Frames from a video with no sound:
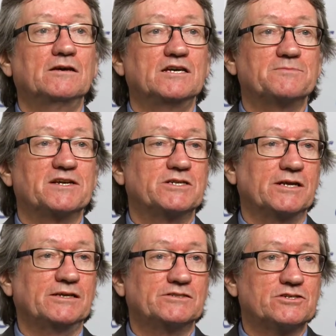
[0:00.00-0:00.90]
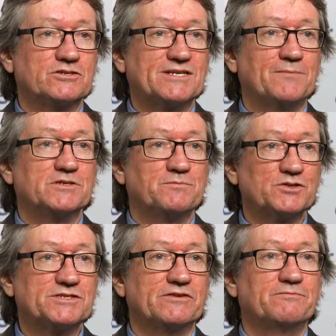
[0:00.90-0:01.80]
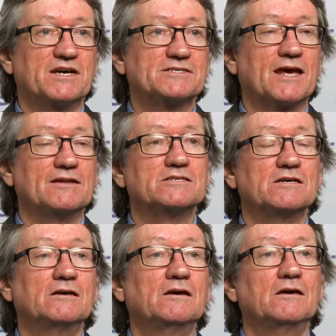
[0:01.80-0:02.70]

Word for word: especially estrogen receptor positive breast cancer,